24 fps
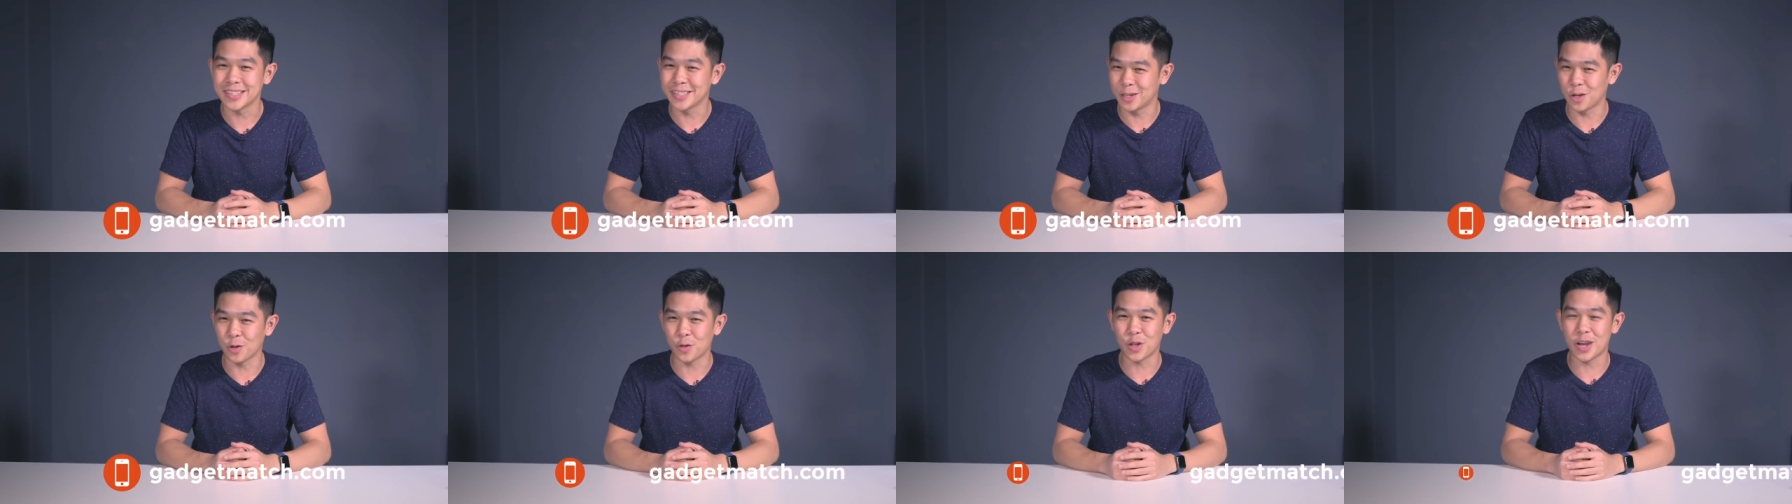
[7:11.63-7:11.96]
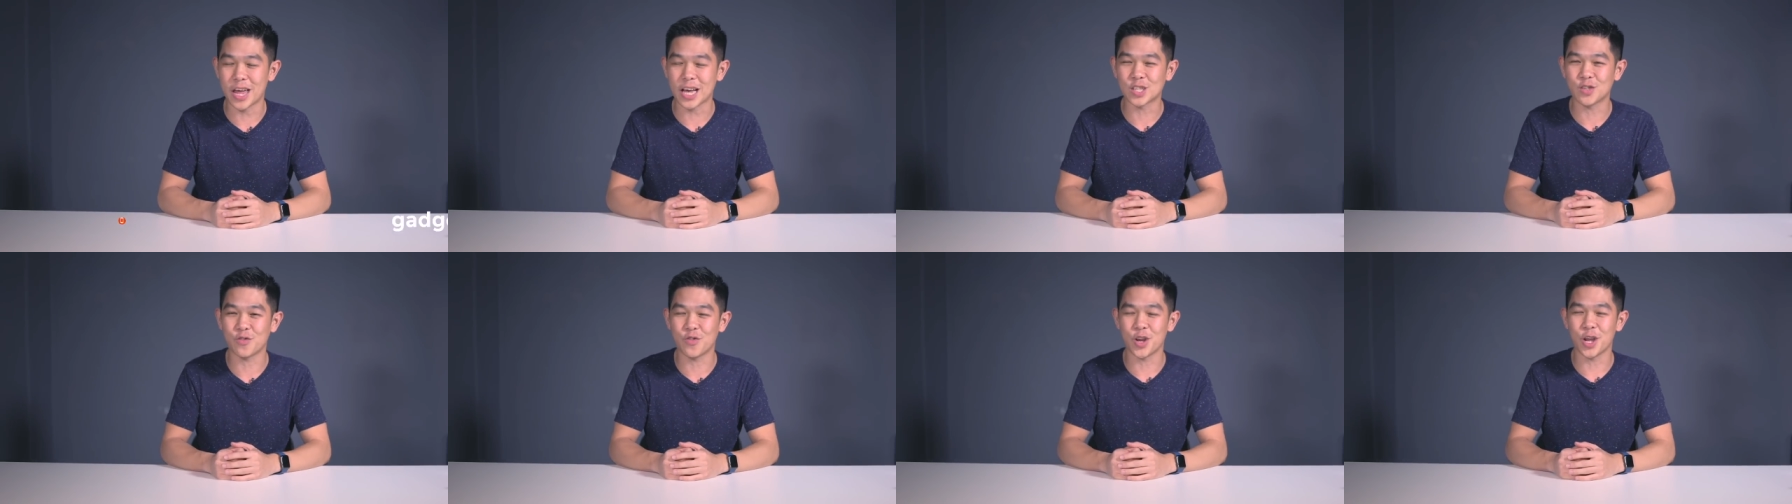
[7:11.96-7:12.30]
Until the
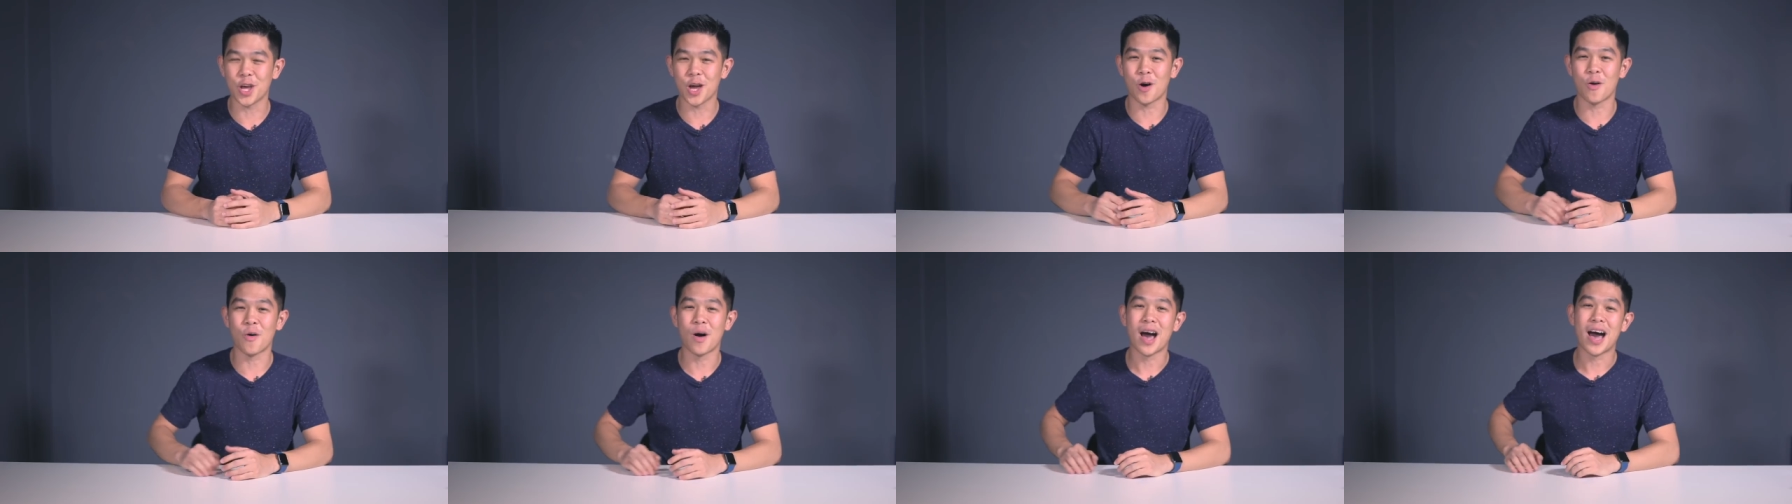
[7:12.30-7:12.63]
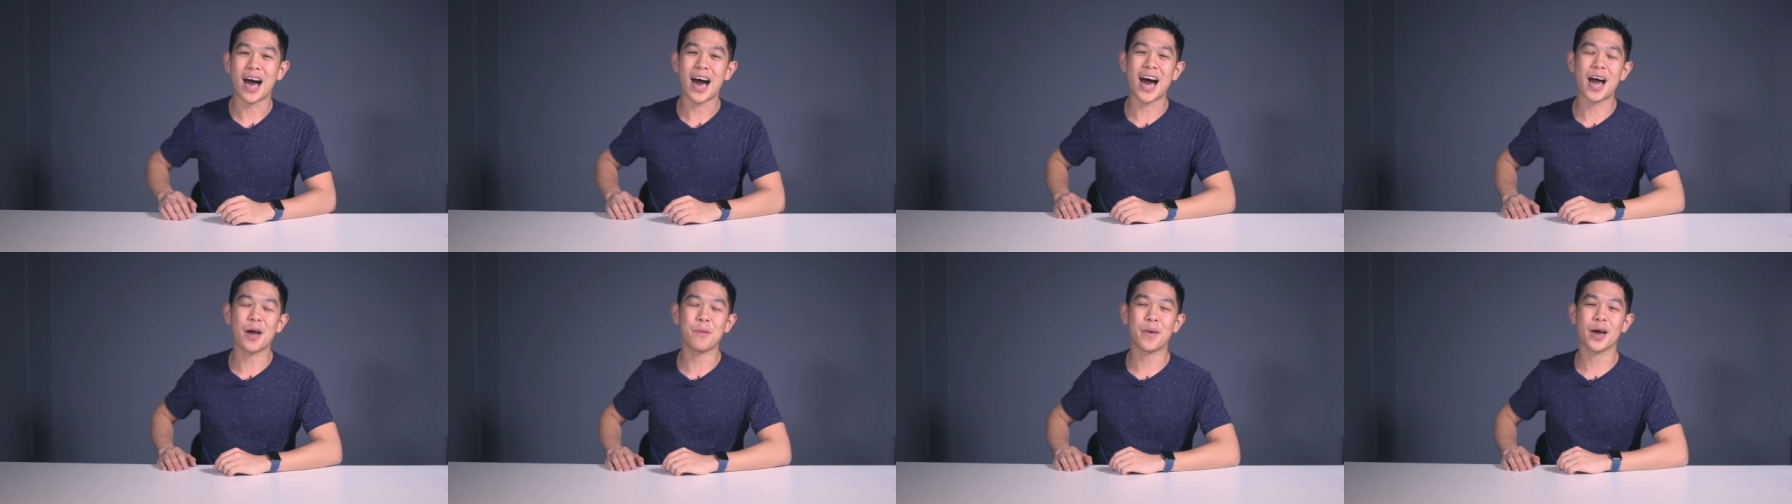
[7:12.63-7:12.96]
next video,
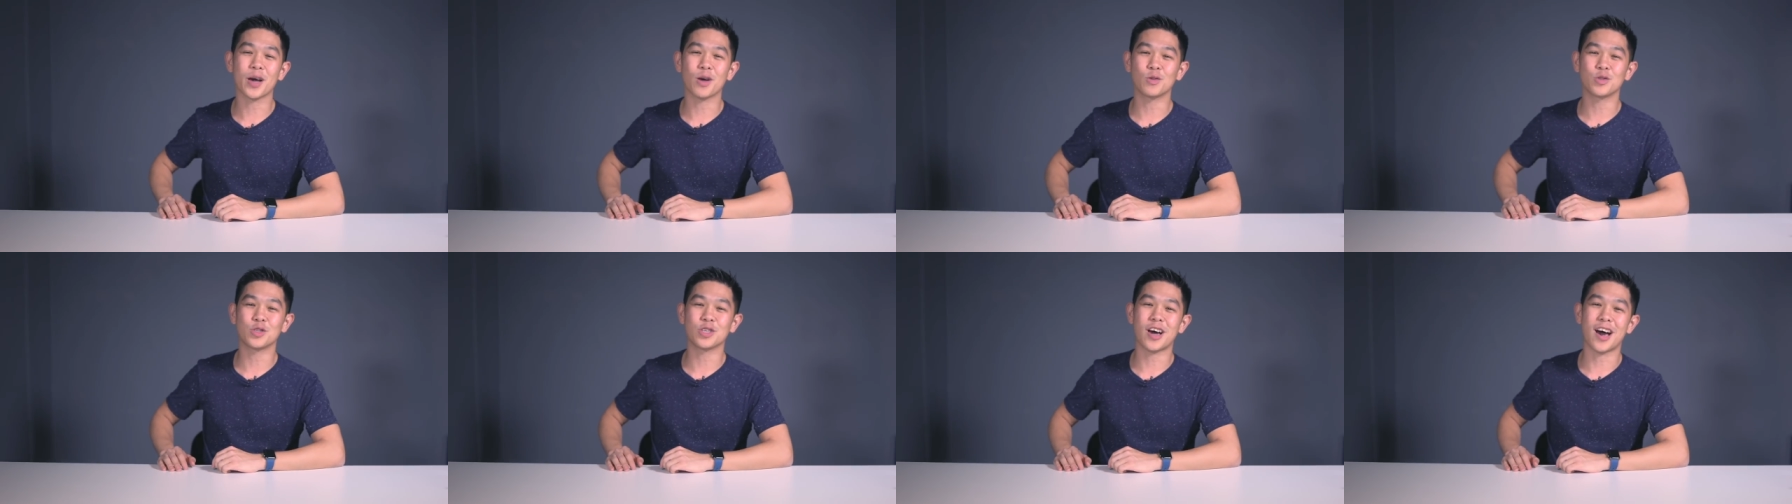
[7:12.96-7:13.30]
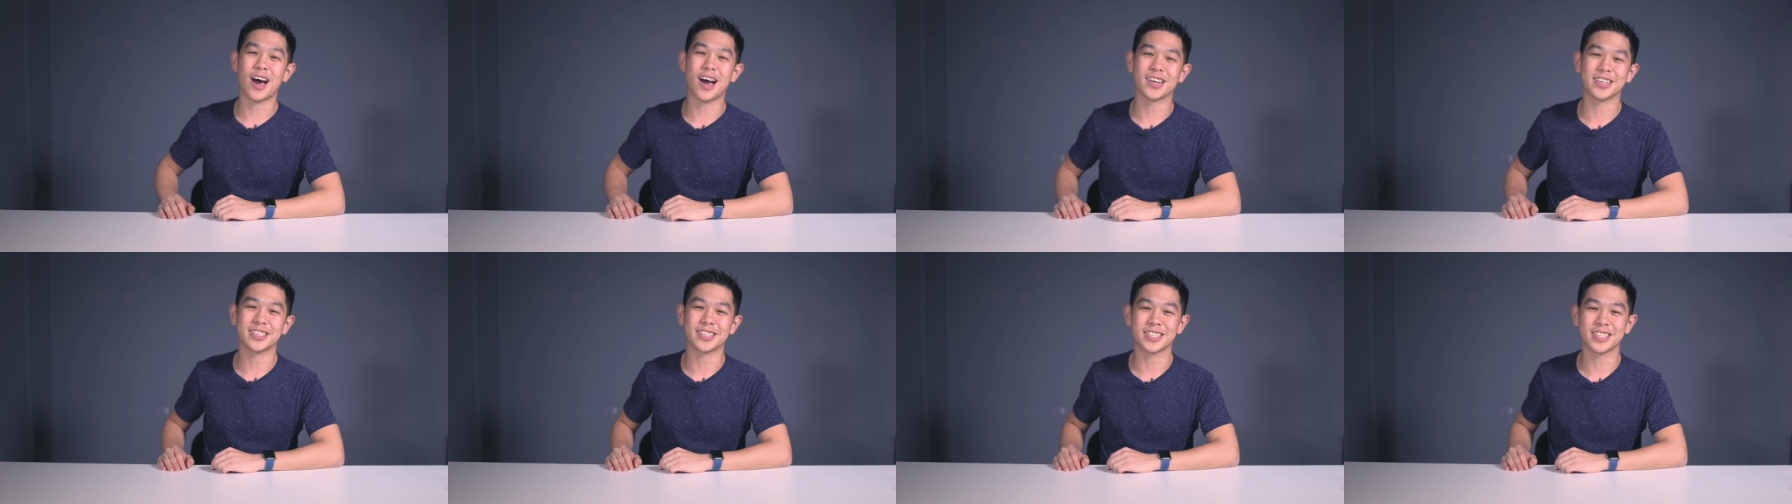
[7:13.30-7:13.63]
I'm Michael
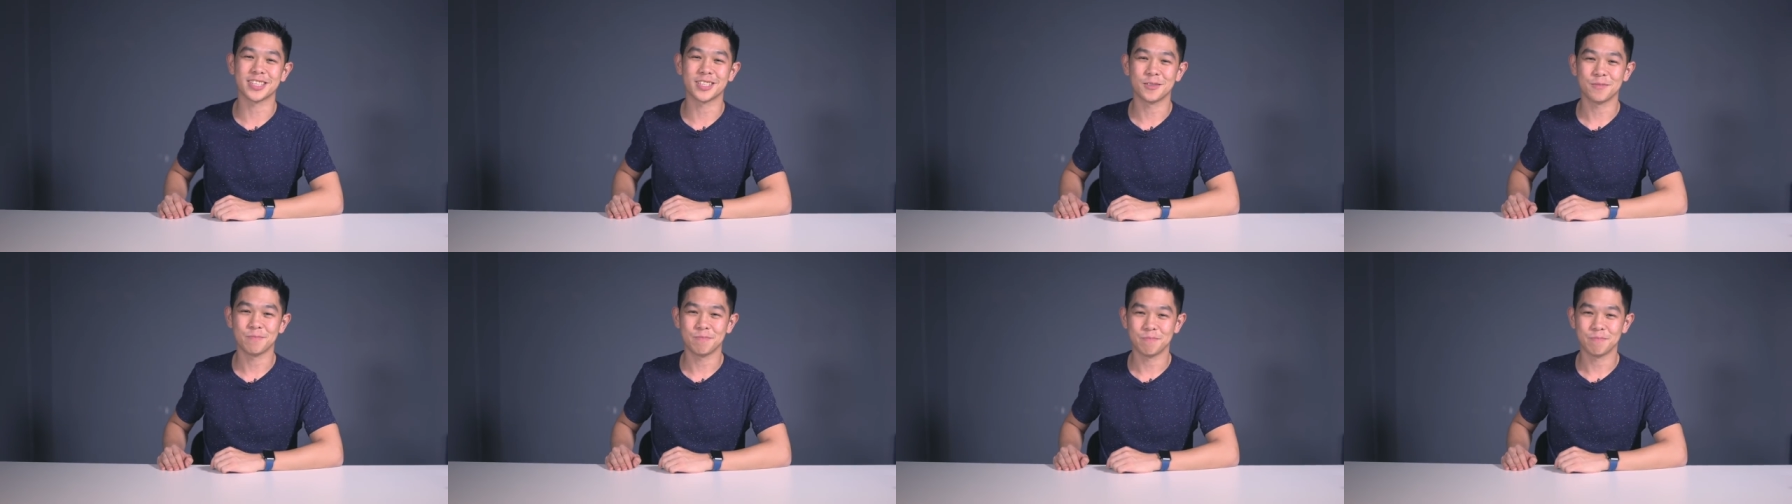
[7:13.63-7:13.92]
Josh.